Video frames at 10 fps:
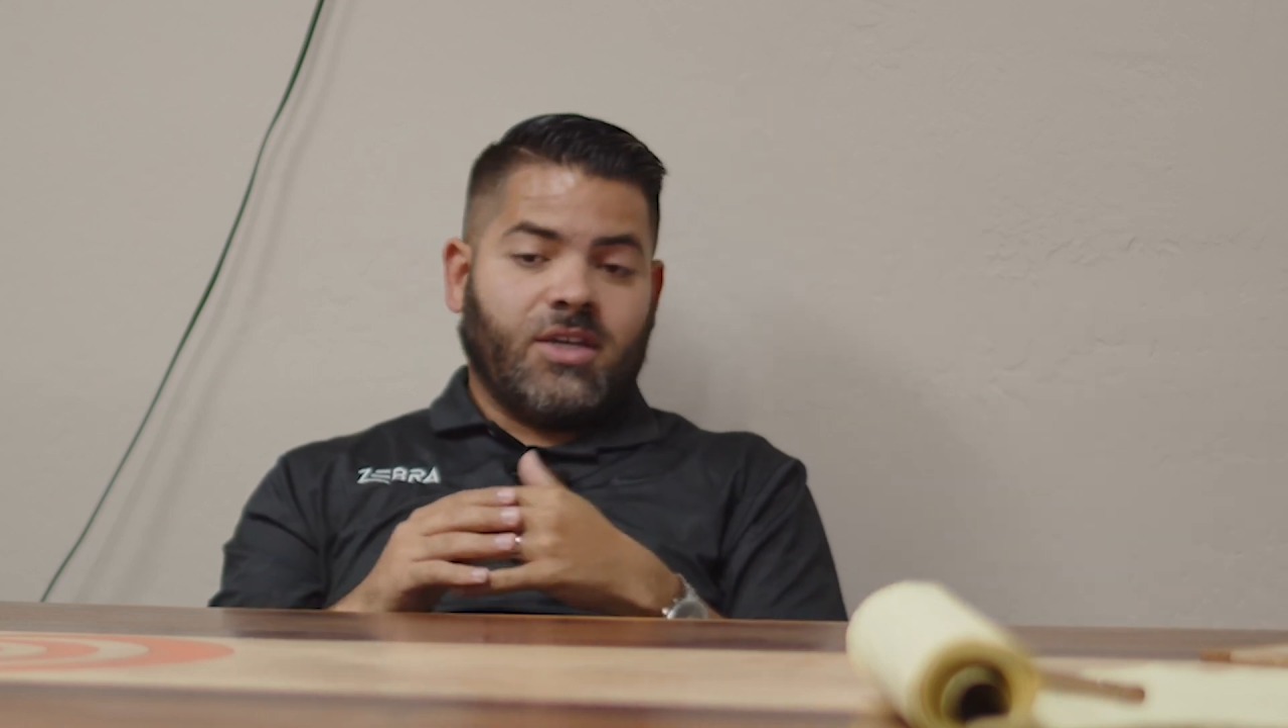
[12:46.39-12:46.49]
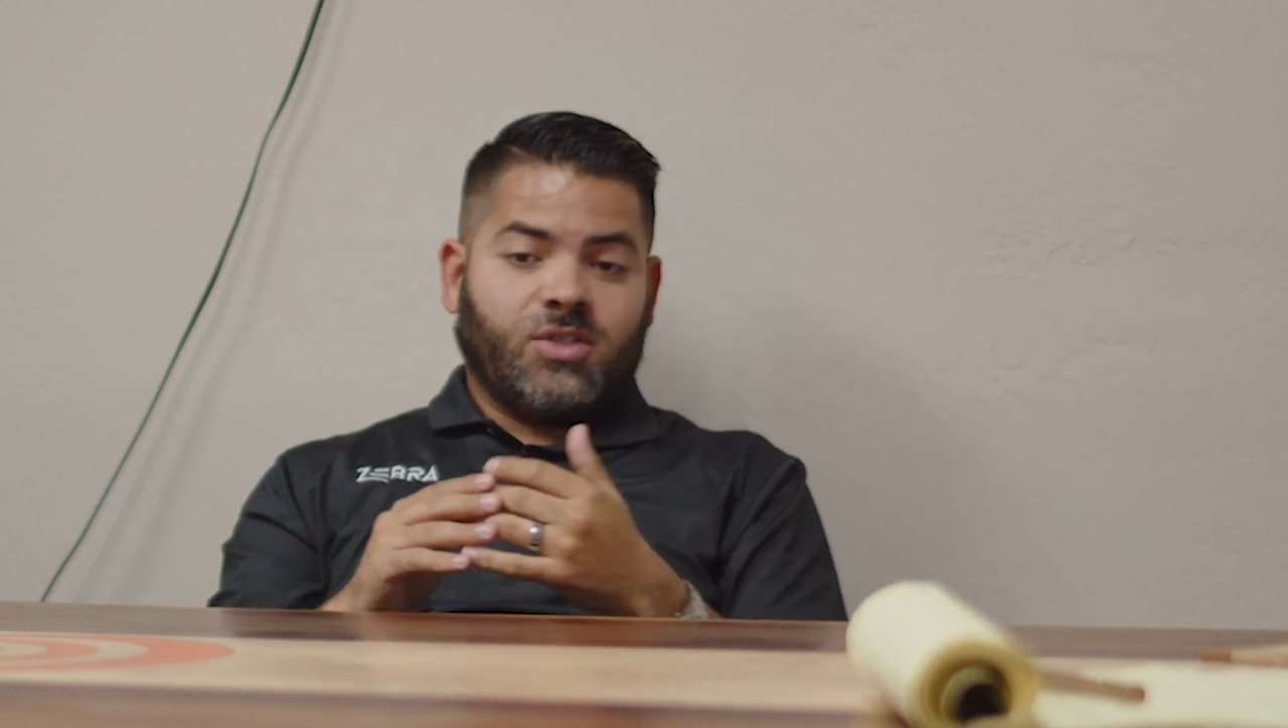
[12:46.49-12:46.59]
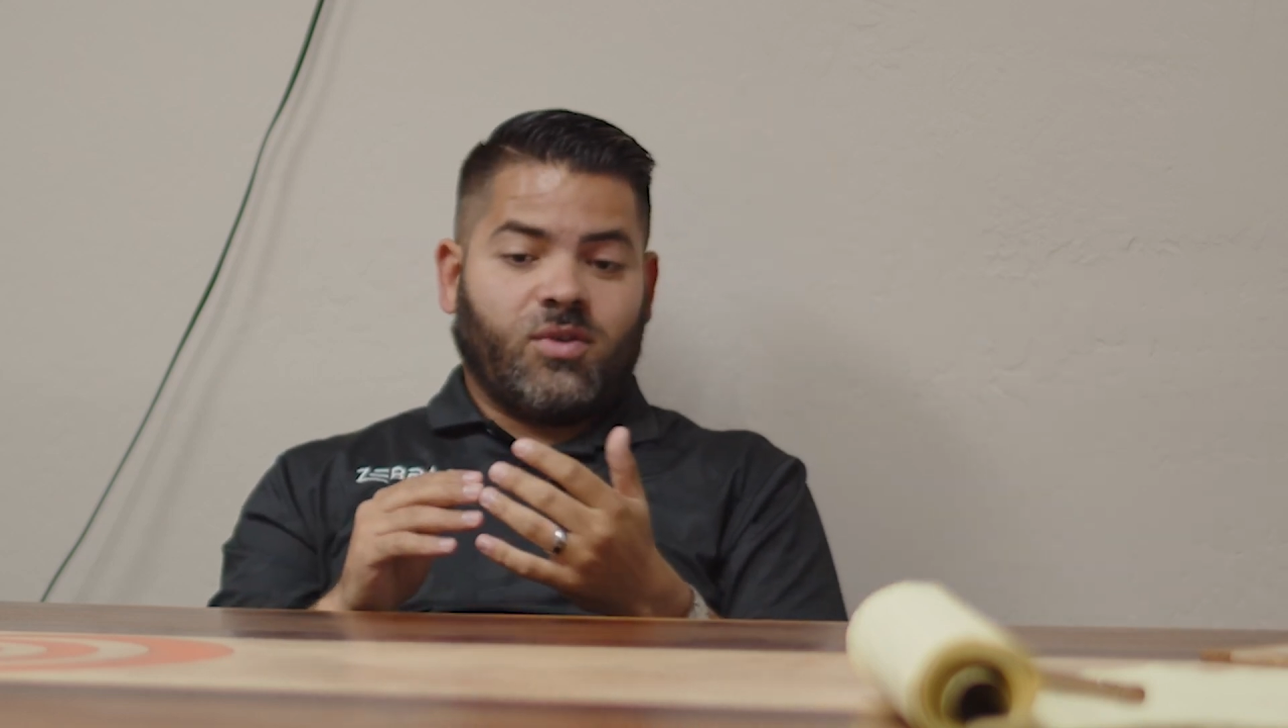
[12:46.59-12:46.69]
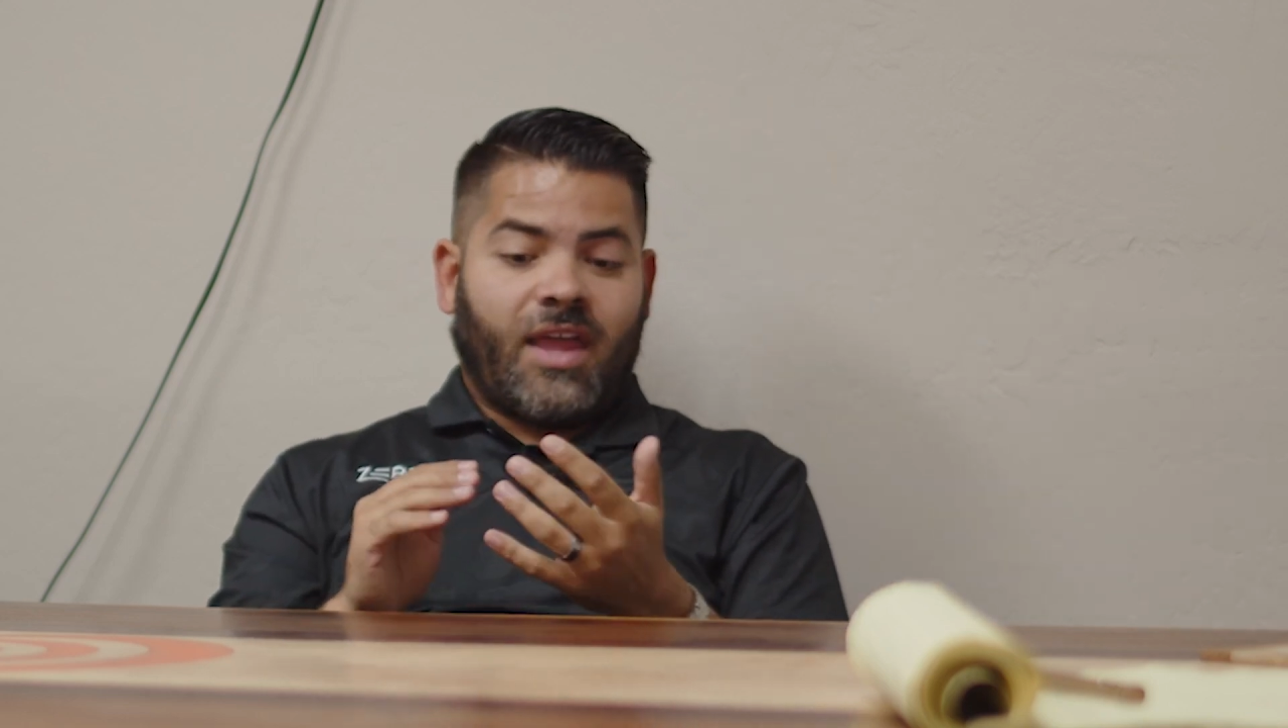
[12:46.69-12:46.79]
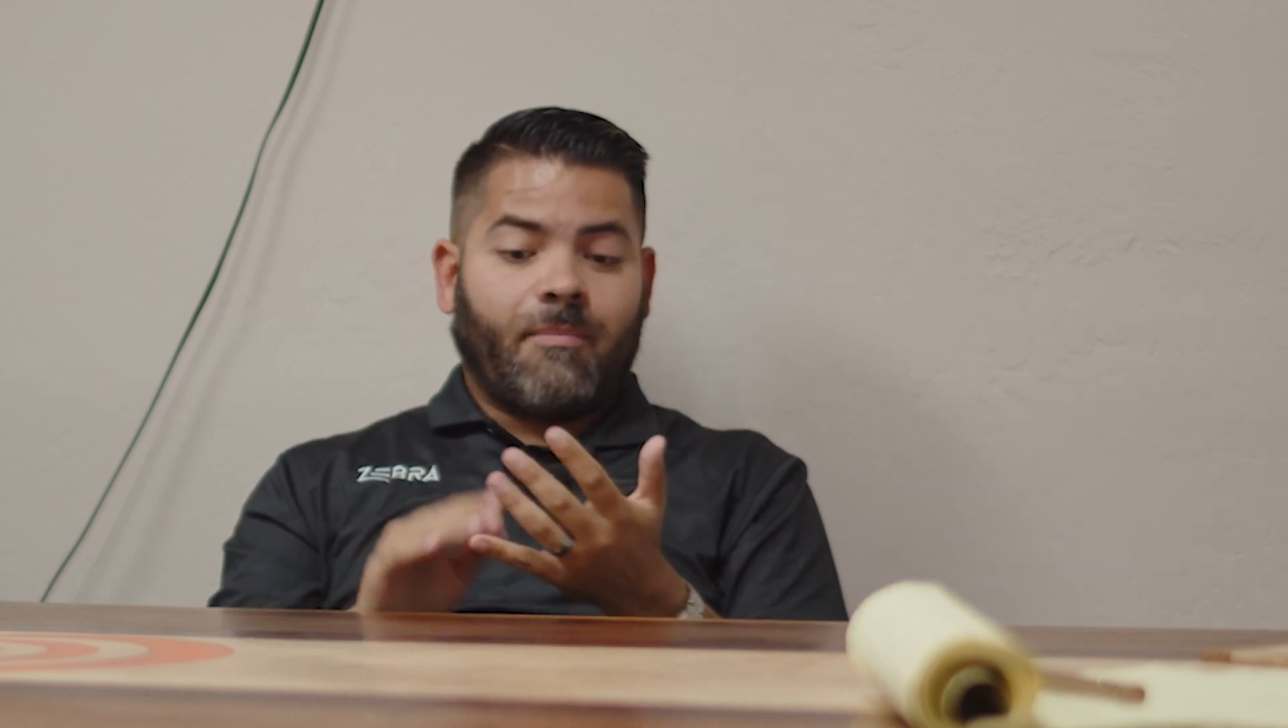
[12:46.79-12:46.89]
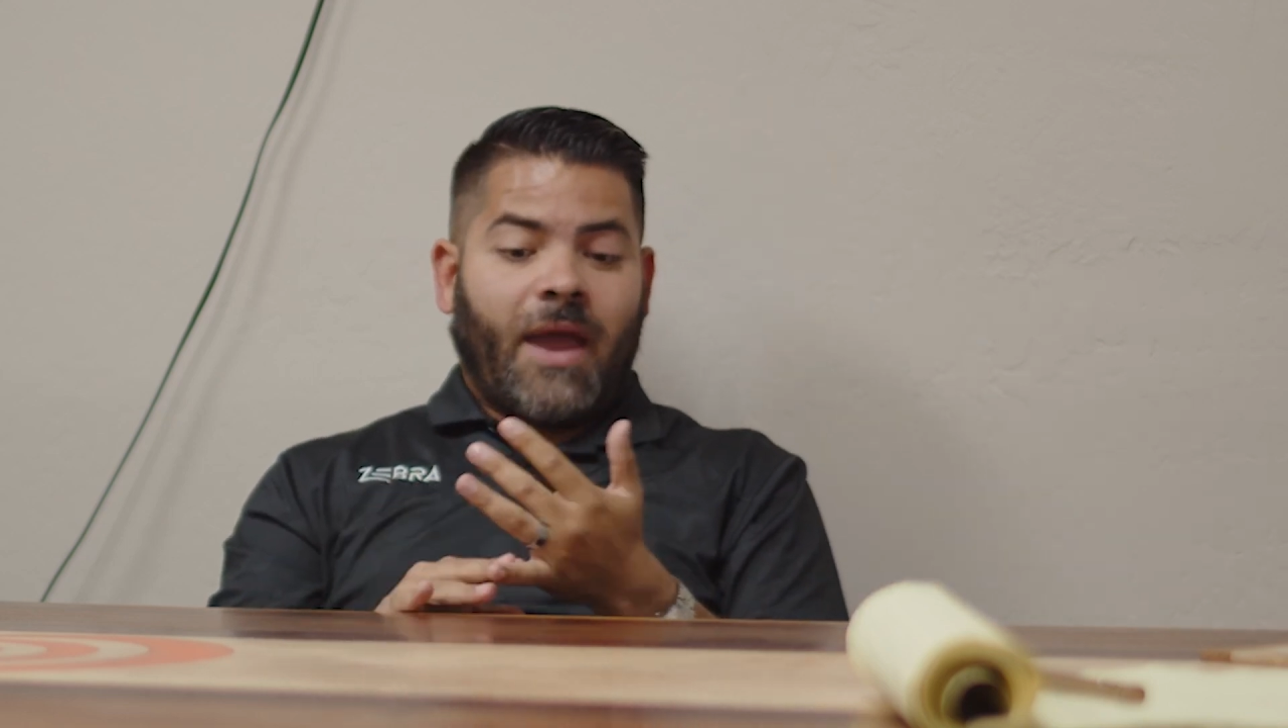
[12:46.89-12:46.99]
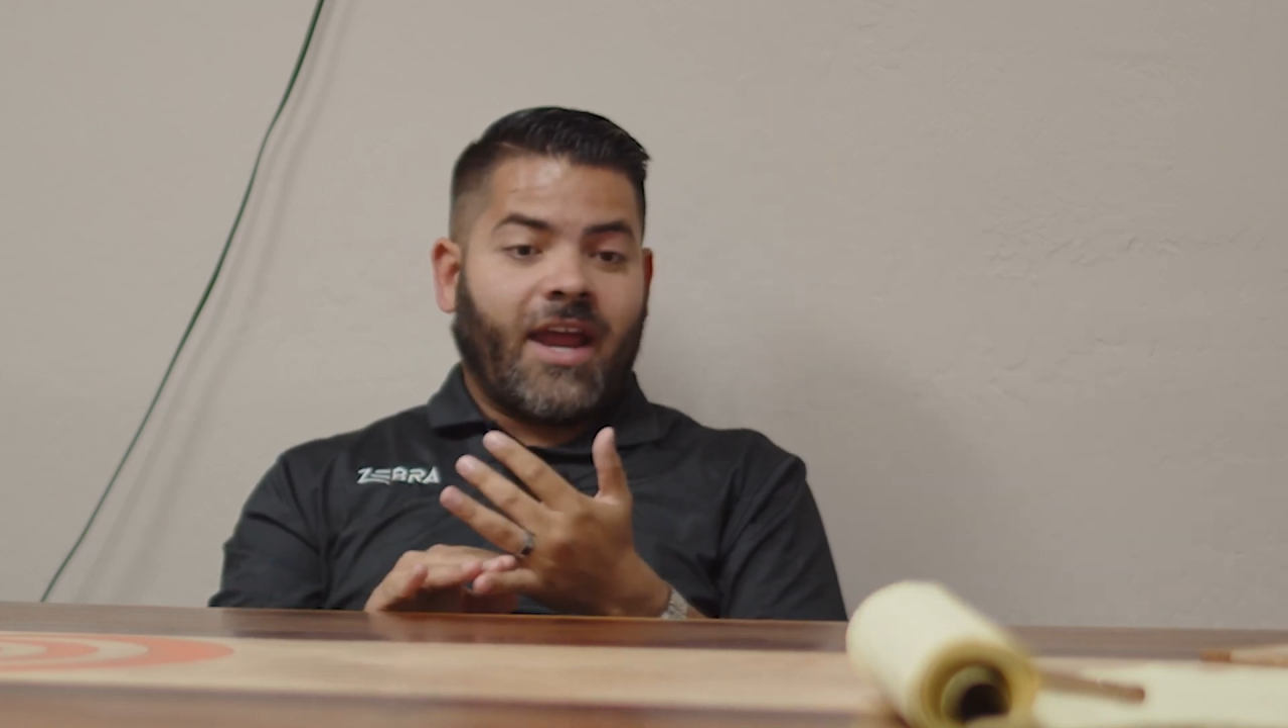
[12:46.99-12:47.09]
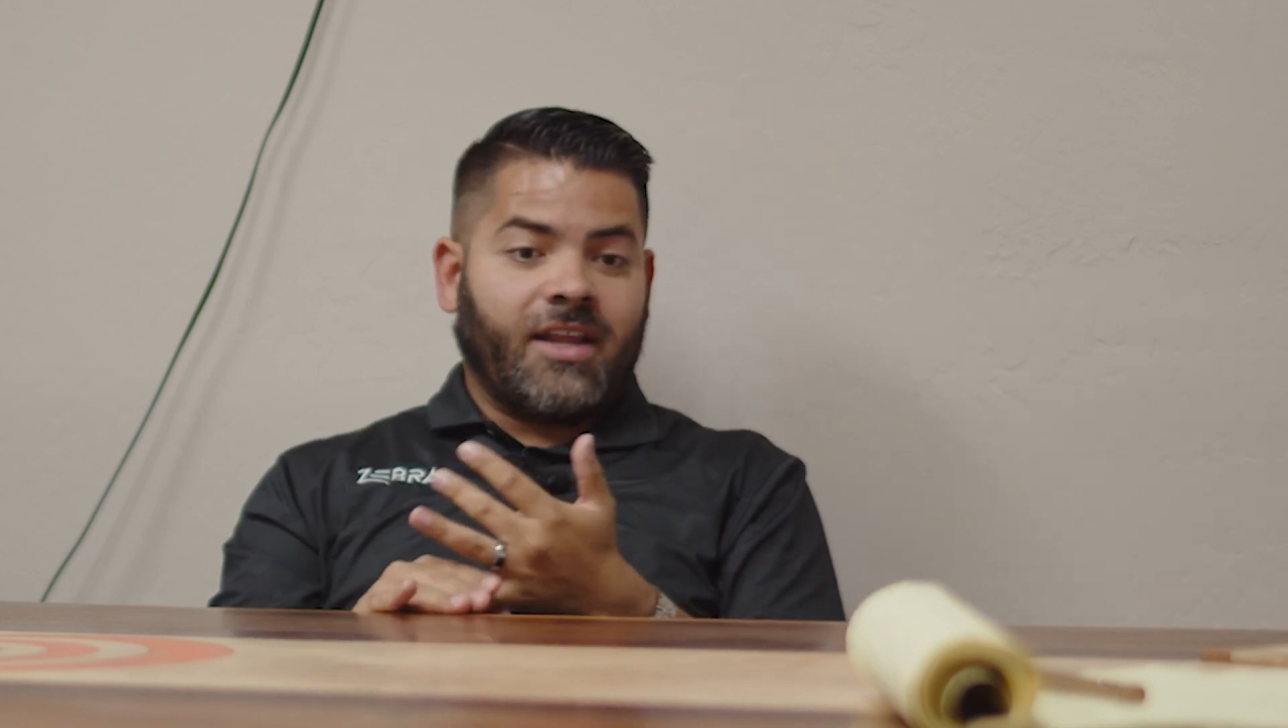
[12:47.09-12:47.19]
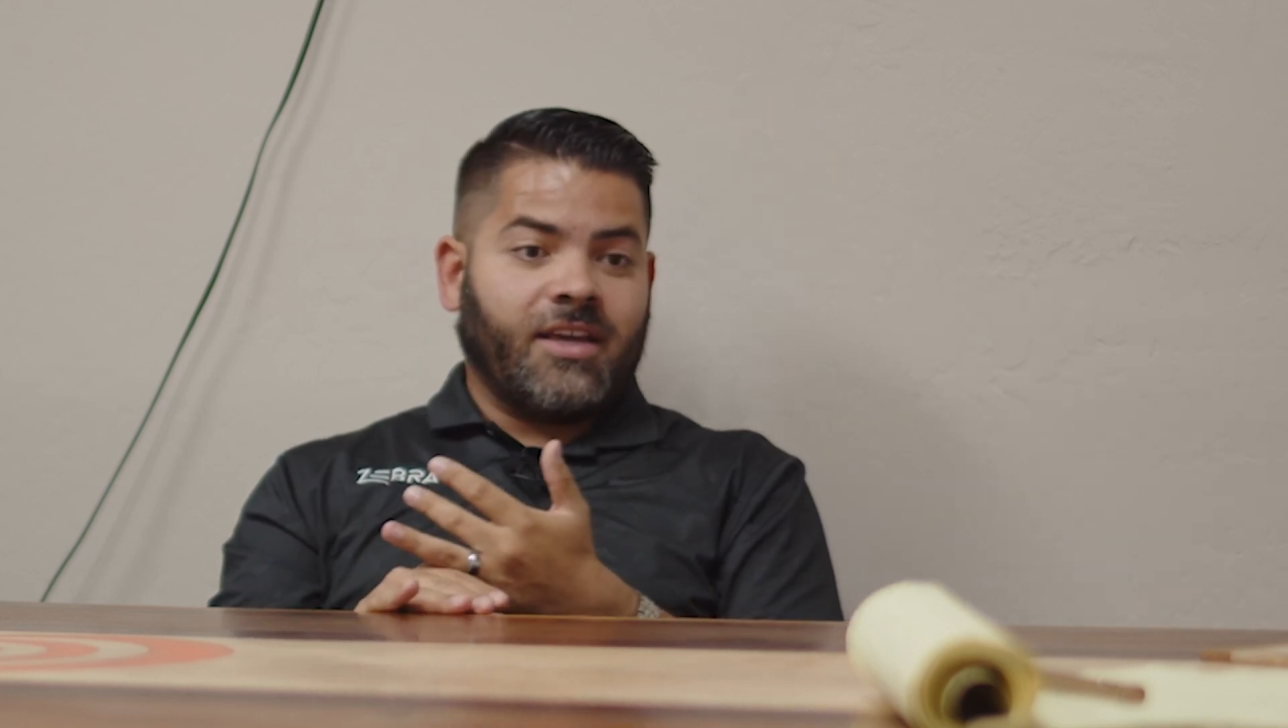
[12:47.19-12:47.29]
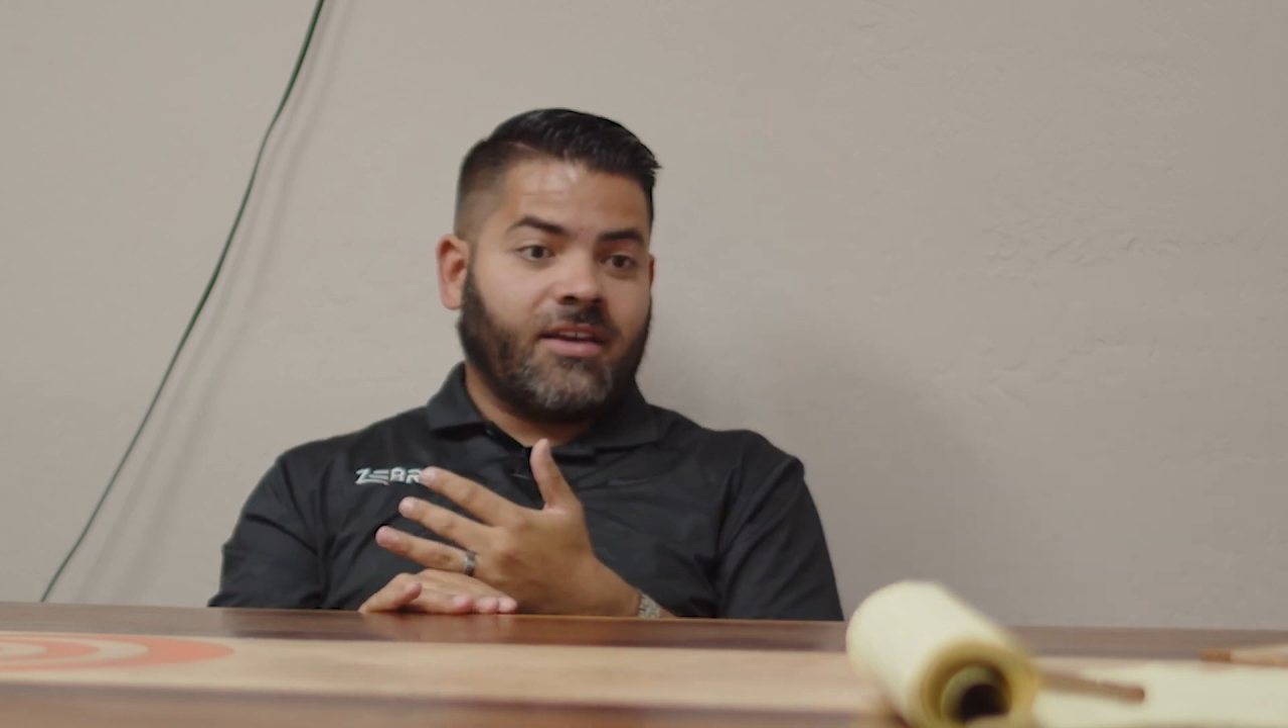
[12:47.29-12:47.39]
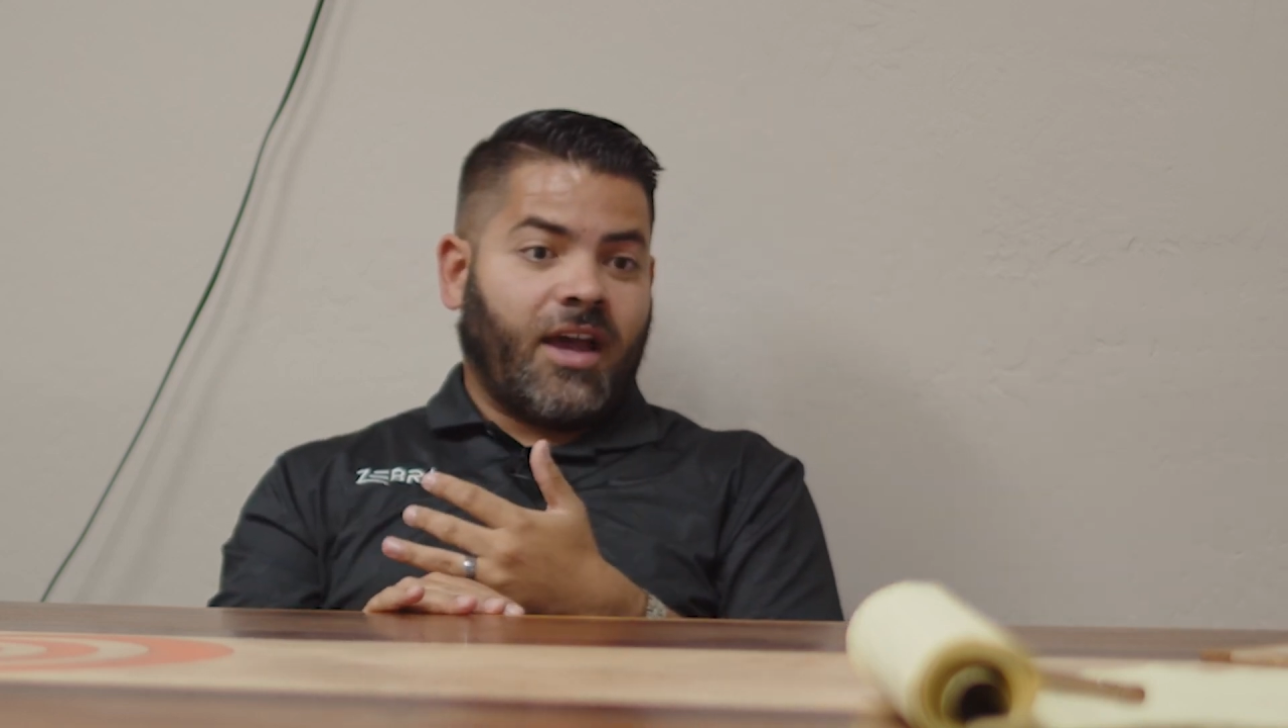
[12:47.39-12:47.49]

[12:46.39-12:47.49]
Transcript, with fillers: So that panic,